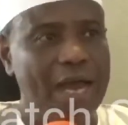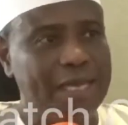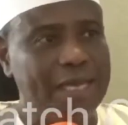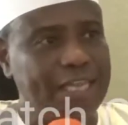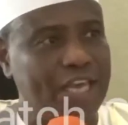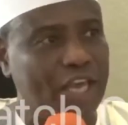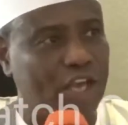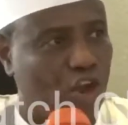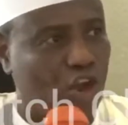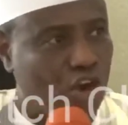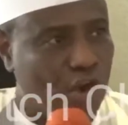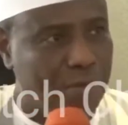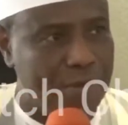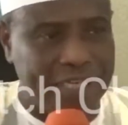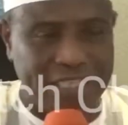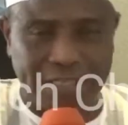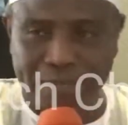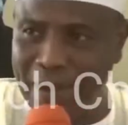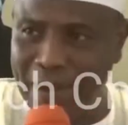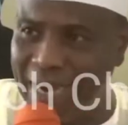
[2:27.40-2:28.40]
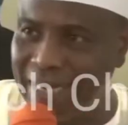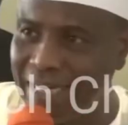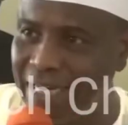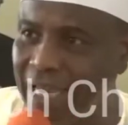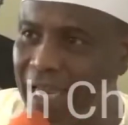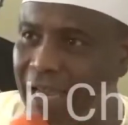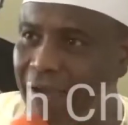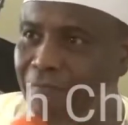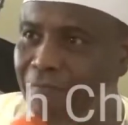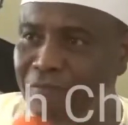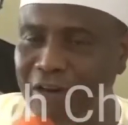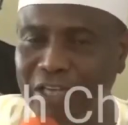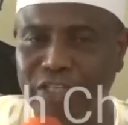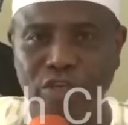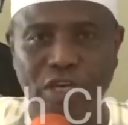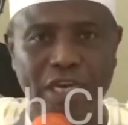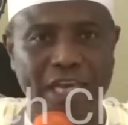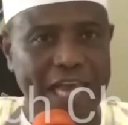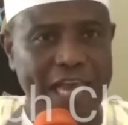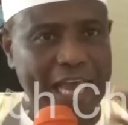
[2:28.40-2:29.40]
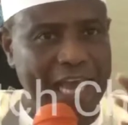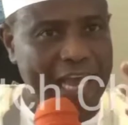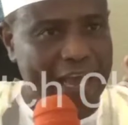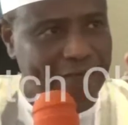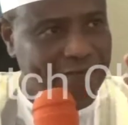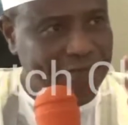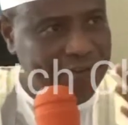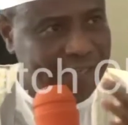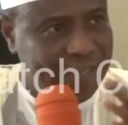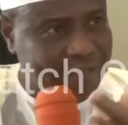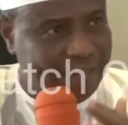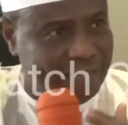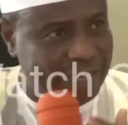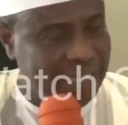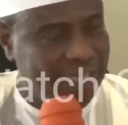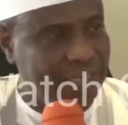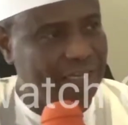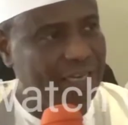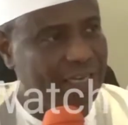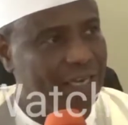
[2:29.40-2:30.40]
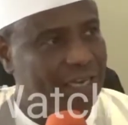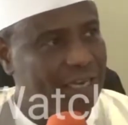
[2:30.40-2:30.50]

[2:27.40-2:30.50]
the economy is bad. Virtually everything